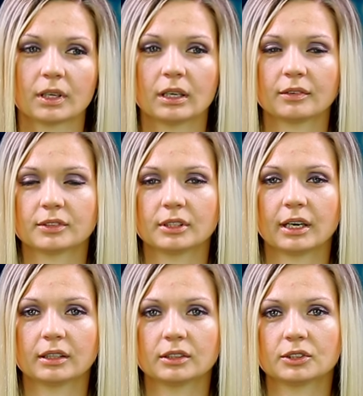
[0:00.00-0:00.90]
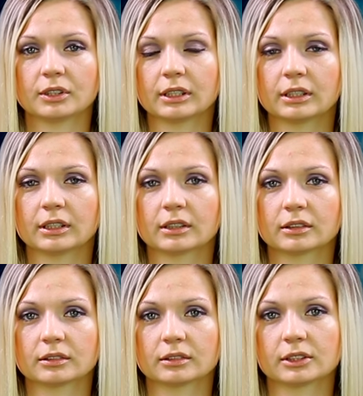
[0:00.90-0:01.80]
after that, the drinking
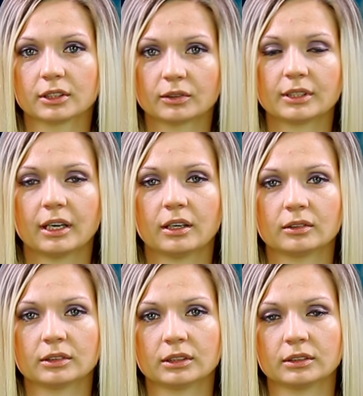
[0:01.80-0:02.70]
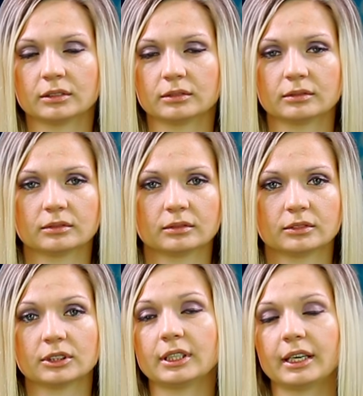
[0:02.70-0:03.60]
slowed down, and
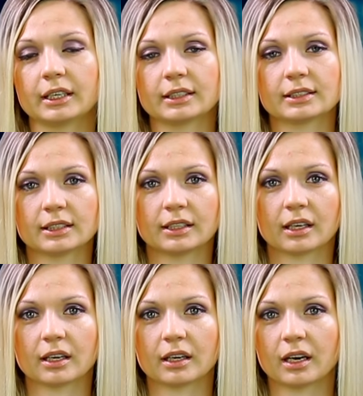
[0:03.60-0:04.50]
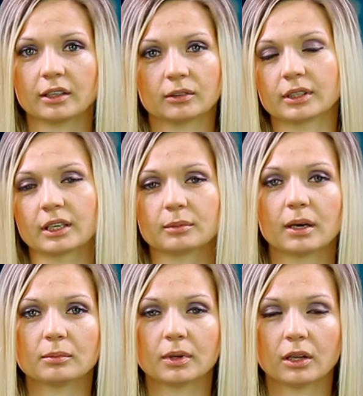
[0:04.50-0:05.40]
today I can say that I don't care
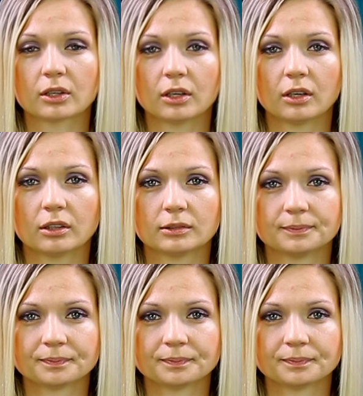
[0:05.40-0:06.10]
about alcohol.